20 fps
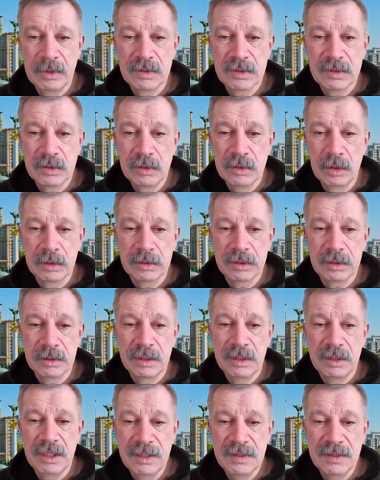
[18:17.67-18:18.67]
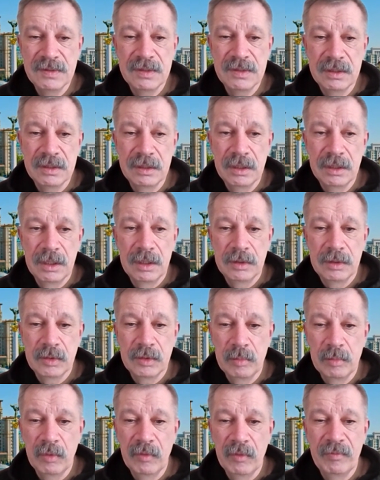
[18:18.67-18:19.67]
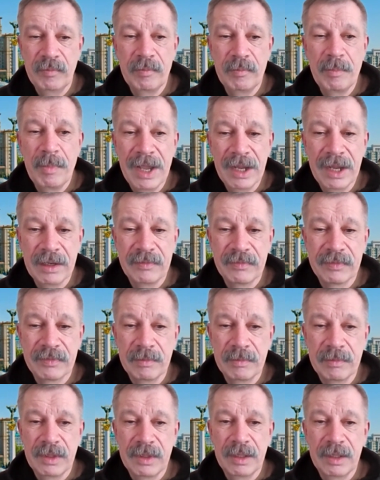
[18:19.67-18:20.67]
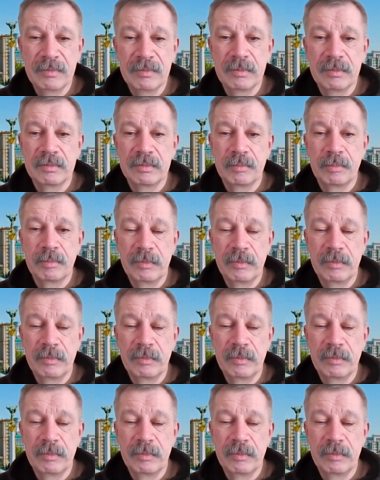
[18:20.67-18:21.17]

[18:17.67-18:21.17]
it's not easy to move back from them